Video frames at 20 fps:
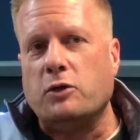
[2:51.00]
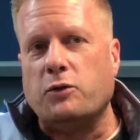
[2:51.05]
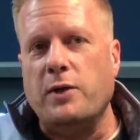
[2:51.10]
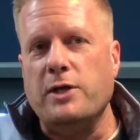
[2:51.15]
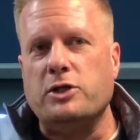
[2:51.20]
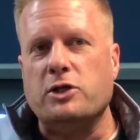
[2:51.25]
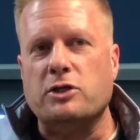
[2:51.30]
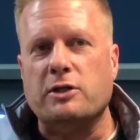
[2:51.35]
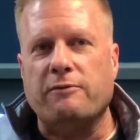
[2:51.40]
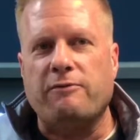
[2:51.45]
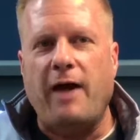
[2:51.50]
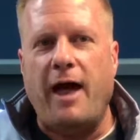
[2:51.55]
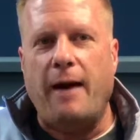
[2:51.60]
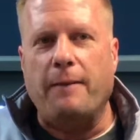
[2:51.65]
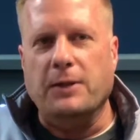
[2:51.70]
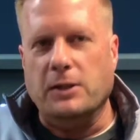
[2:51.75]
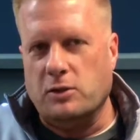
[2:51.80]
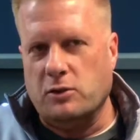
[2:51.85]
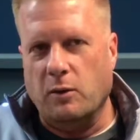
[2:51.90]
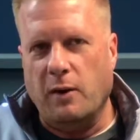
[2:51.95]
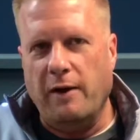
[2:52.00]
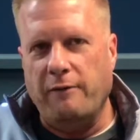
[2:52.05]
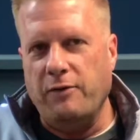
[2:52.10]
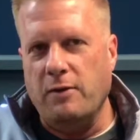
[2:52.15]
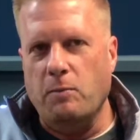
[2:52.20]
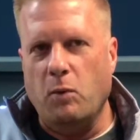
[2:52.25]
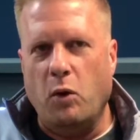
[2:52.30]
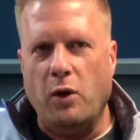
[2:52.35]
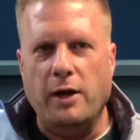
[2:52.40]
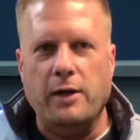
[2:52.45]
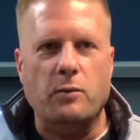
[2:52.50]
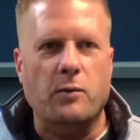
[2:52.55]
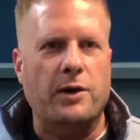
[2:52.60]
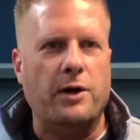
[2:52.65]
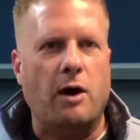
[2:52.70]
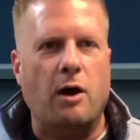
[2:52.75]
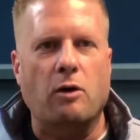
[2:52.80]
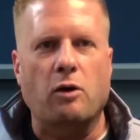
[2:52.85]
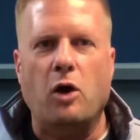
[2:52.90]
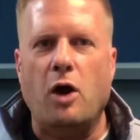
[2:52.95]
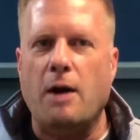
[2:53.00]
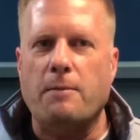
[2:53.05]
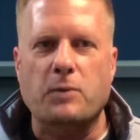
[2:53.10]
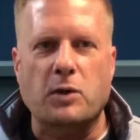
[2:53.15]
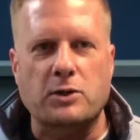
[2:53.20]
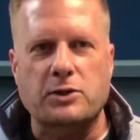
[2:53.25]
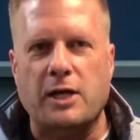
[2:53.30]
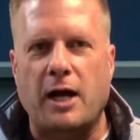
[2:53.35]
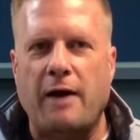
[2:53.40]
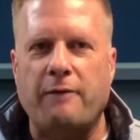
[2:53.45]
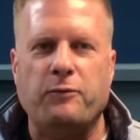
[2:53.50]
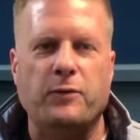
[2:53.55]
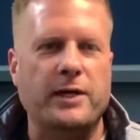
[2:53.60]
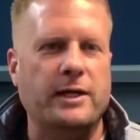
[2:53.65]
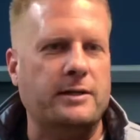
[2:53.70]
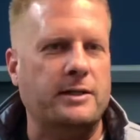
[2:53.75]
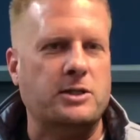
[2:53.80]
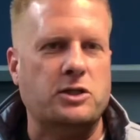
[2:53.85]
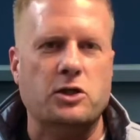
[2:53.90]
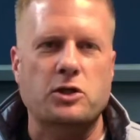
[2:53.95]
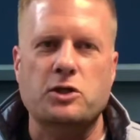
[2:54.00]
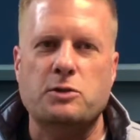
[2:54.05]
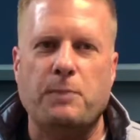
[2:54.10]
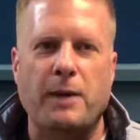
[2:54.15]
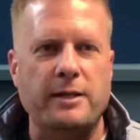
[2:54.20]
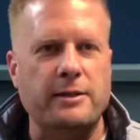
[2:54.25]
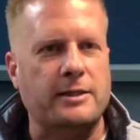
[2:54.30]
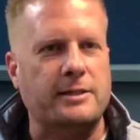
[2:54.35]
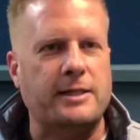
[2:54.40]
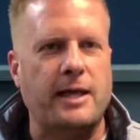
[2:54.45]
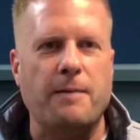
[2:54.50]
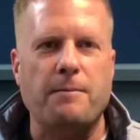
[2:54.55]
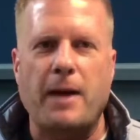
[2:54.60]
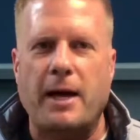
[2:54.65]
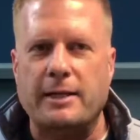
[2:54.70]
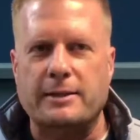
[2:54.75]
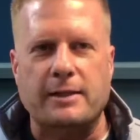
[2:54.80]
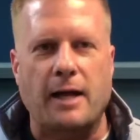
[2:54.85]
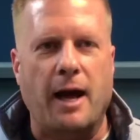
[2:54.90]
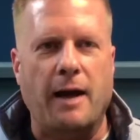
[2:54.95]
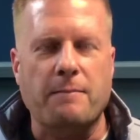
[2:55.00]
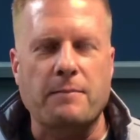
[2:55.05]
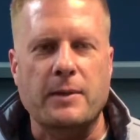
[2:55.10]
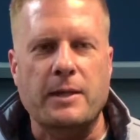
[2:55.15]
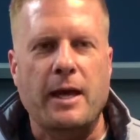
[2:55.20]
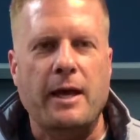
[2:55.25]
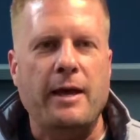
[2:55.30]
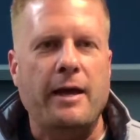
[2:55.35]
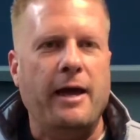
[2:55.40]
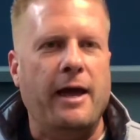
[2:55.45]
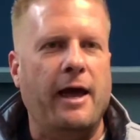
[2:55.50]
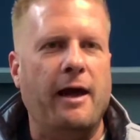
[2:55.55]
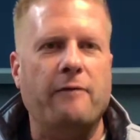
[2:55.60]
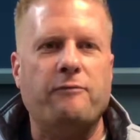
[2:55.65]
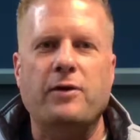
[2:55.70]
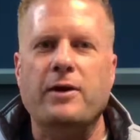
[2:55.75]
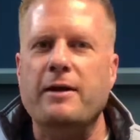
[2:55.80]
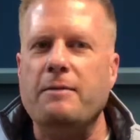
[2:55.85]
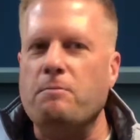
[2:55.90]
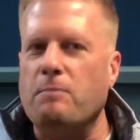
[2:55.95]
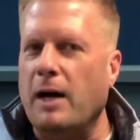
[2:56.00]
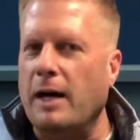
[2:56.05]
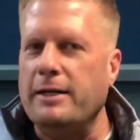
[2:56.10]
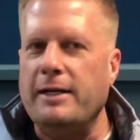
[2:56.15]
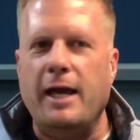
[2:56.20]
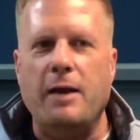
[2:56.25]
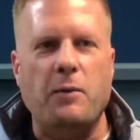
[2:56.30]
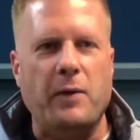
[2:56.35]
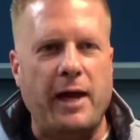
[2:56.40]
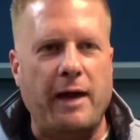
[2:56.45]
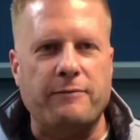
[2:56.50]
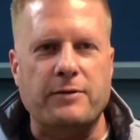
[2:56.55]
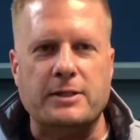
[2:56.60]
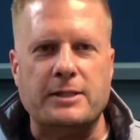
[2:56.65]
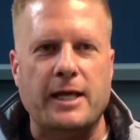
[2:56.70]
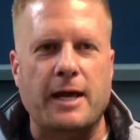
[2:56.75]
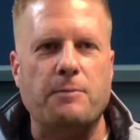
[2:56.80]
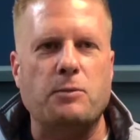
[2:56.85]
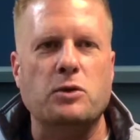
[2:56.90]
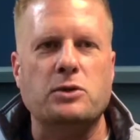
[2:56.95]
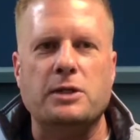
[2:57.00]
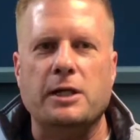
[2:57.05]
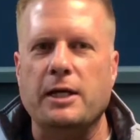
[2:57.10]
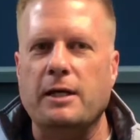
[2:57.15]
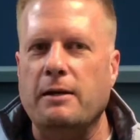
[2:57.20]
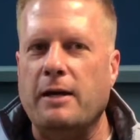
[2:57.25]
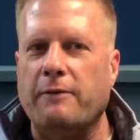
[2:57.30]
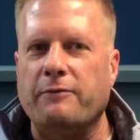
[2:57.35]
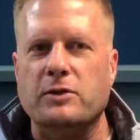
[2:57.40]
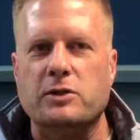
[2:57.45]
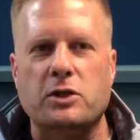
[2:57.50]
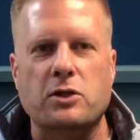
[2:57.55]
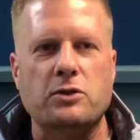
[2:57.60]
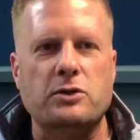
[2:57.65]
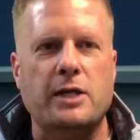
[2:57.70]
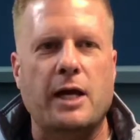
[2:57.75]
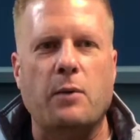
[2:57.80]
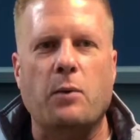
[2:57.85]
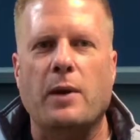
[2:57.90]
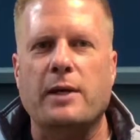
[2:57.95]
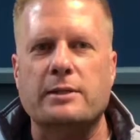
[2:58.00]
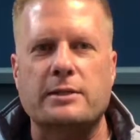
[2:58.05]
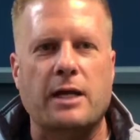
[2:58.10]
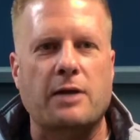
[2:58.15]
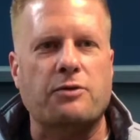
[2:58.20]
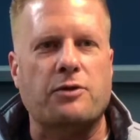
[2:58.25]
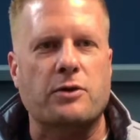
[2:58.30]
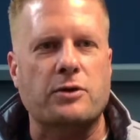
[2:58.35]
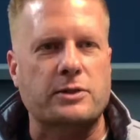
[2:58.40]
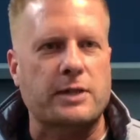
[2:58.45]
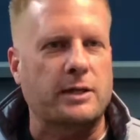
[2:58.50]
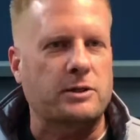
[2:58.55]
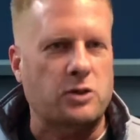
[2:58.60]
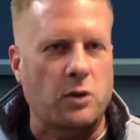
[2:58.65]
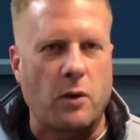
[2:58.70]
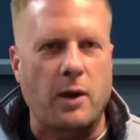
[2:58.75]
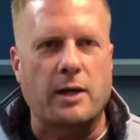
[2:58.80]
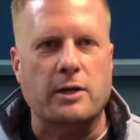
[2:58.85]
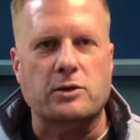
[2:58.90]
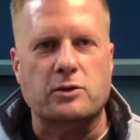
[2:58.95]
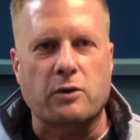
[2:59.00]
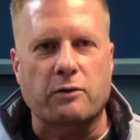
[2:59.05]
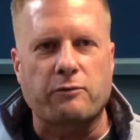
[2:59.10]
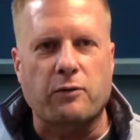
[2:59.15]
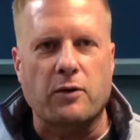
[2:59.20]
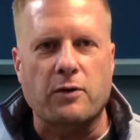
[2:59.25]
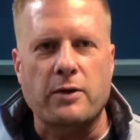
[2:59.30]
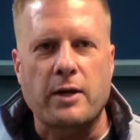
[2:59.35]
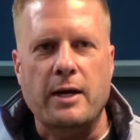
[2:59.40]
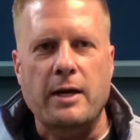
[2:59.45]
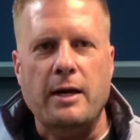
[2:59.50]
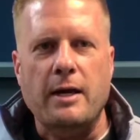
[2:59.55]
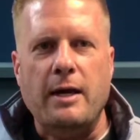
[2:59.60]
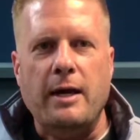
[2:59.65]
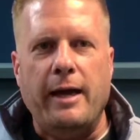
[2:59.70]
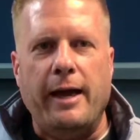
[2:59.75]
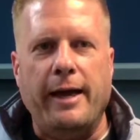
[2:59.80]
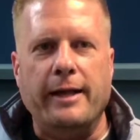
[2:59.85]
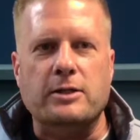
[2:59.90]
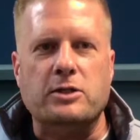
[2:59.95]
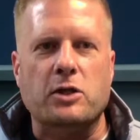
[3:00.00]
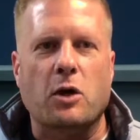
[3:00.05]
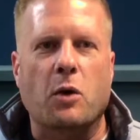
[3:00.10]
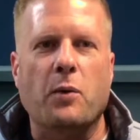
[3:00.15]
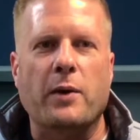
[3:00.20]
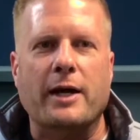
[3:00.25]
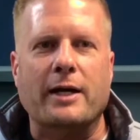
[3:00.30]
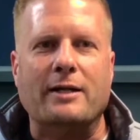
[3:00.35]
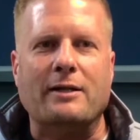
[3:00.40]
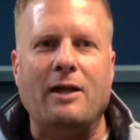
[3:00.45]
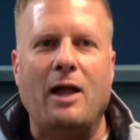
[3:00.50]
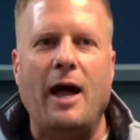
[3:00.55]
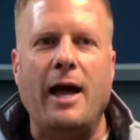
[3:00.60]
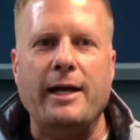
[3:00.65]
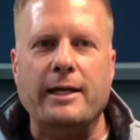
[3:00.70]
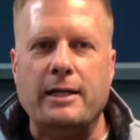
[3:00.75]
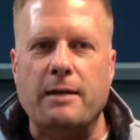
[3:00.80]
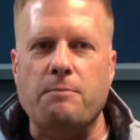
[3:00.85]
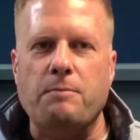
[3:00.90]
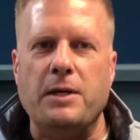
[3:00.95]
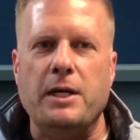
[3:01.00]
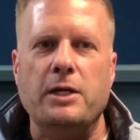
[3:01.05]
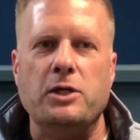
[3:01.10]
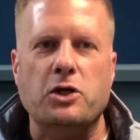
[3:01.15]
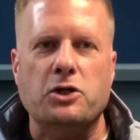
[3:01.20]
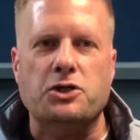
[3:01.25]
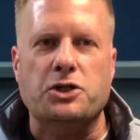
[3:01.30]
creatures of habit. So every morning when our alarm goes off, we hit the snooze button the same amount of time. Every Monday we have the same routine, every Tuesday, Wednesday, Thursday, so on and so forth. And so when a client can be in your